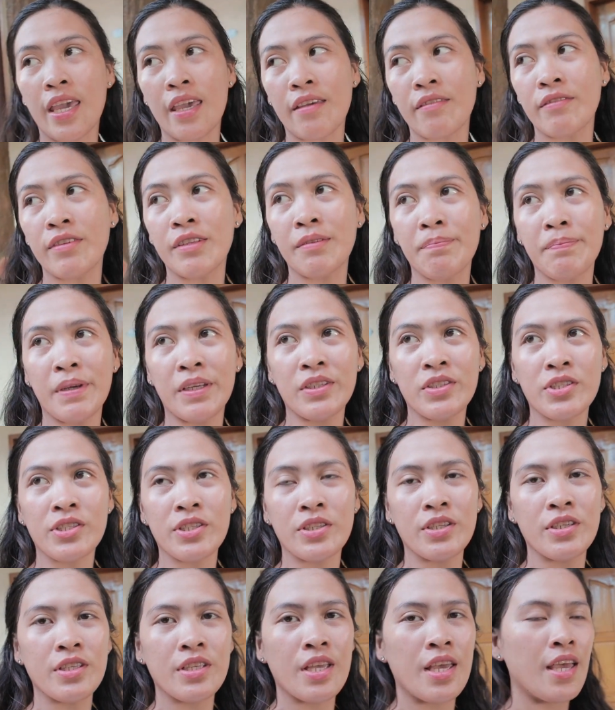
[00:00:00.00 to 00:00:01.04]
Haven
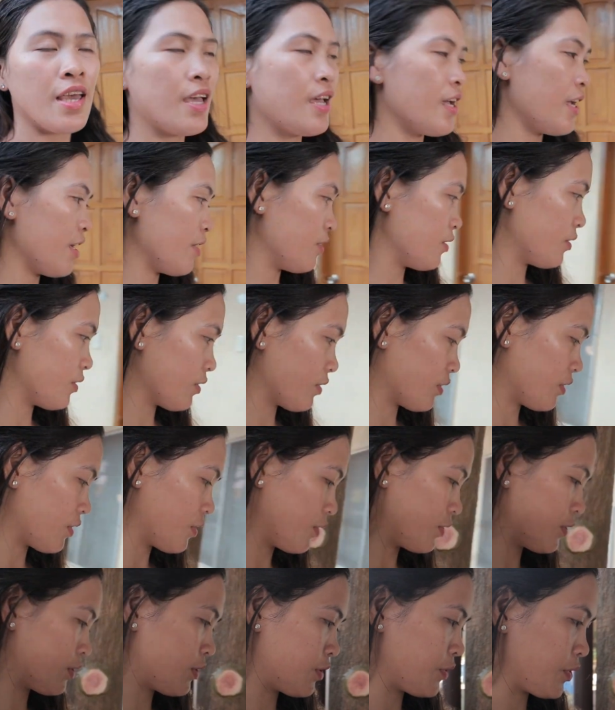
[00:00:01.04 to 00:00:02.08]
Pension. Now we'll
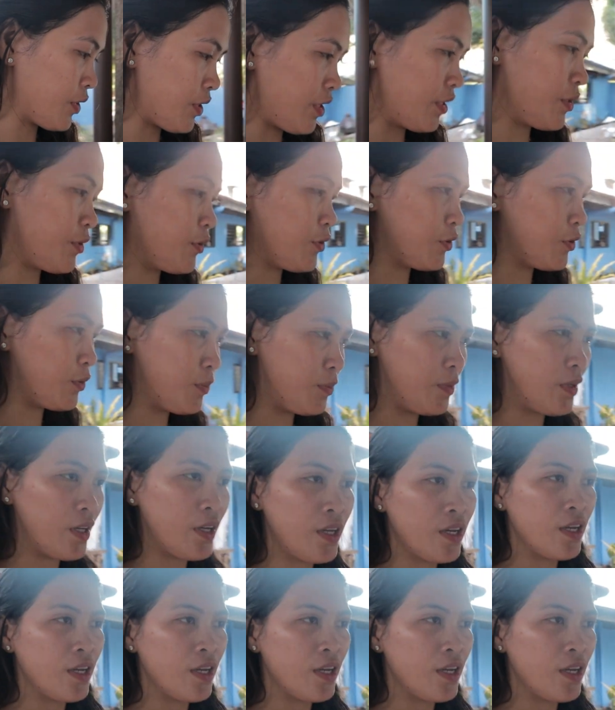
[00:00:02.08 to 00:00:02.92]
go to our room.